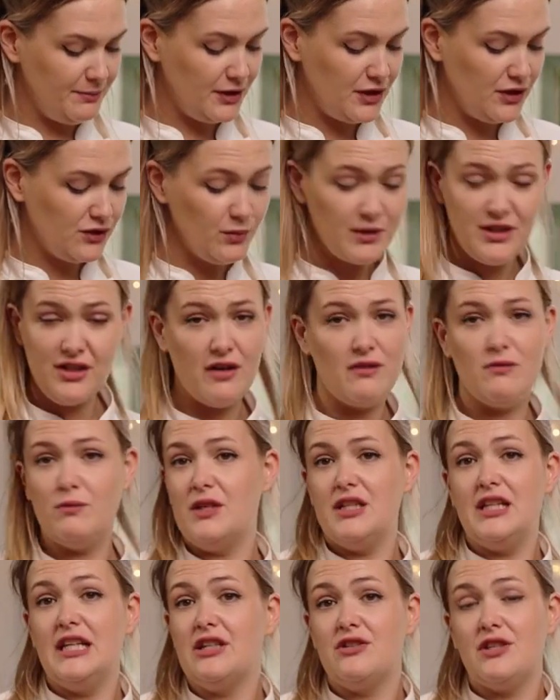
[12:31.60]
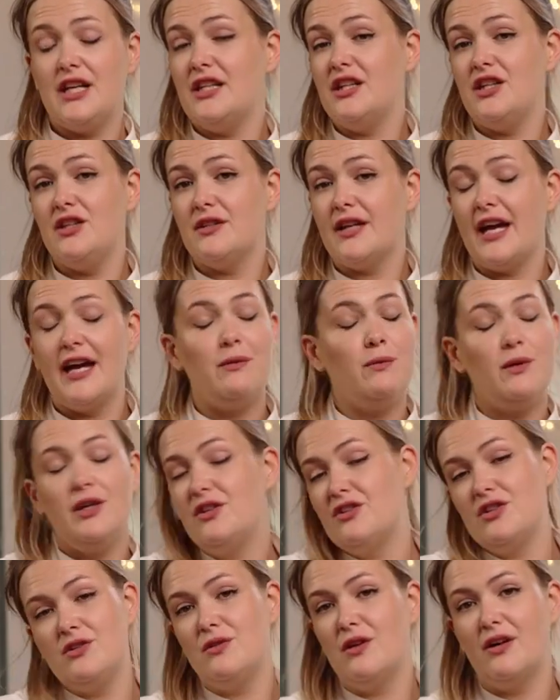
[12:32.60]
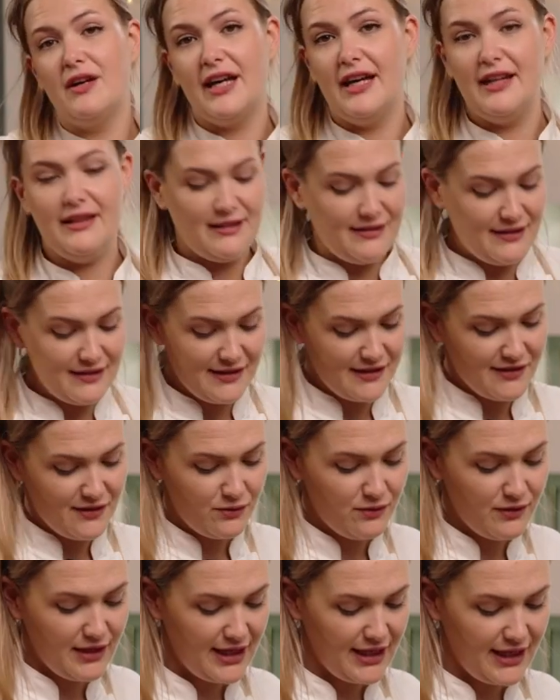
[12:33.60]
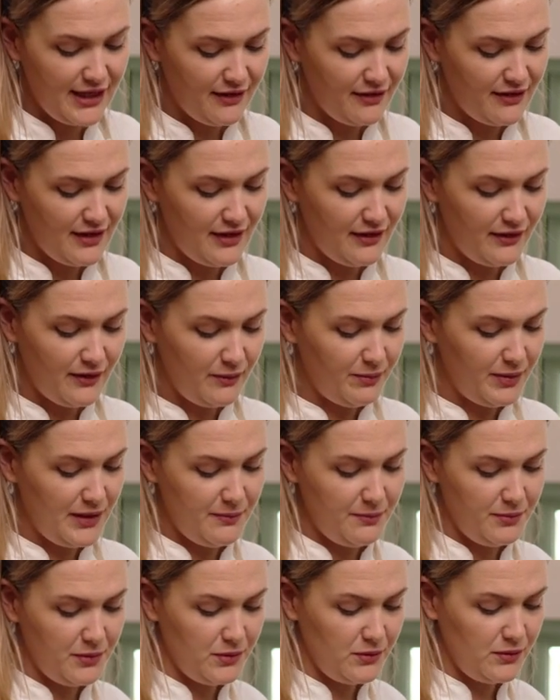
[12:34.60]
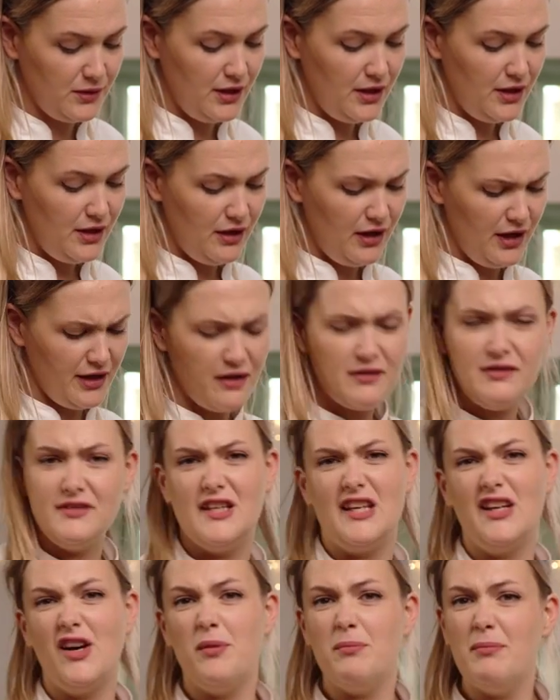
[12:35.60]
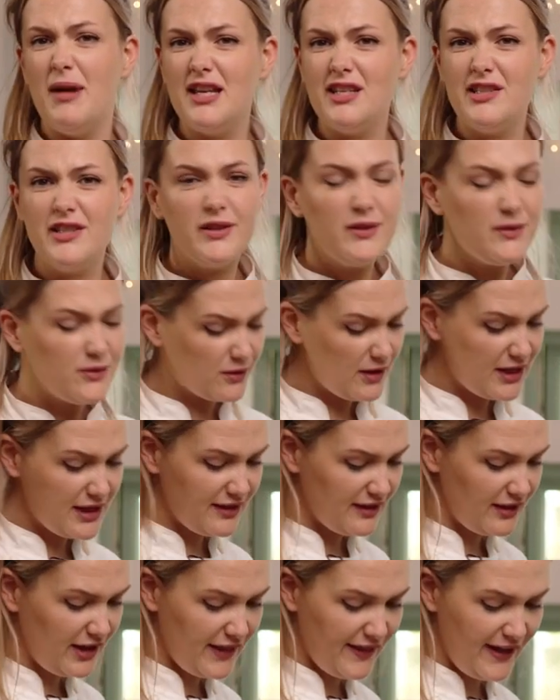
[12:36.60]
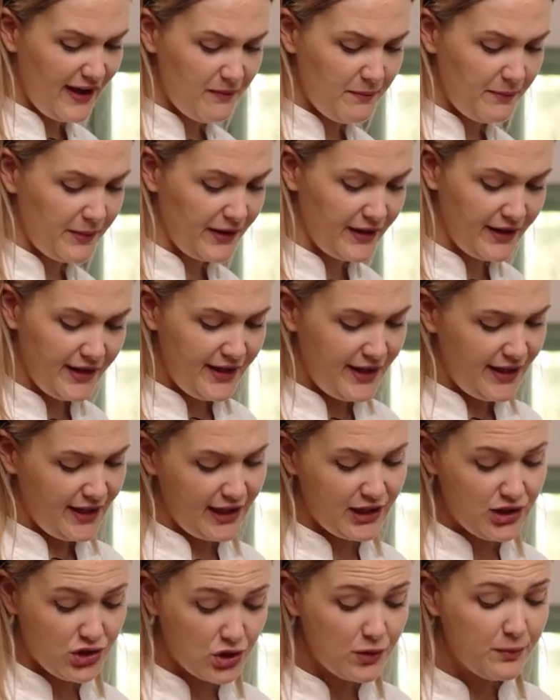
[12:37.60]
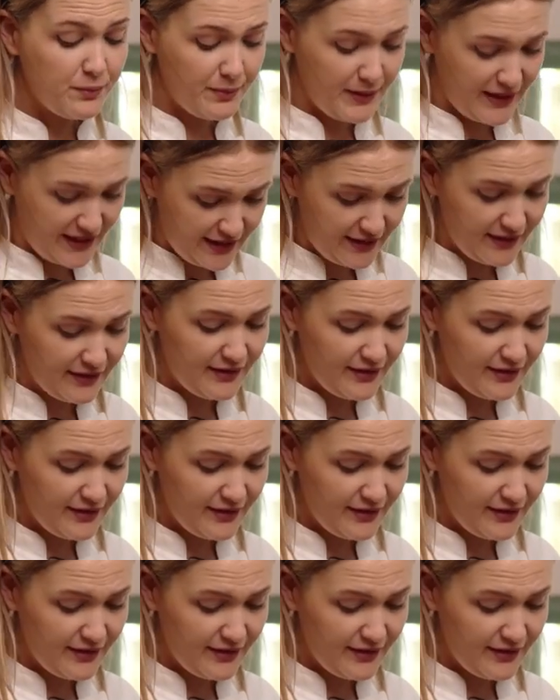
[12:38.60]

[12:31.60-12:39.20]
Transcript: because we literally, in the UK, we do not get this. This isn't really a thing that people, I don't see it on menus or anything like that, but it should be.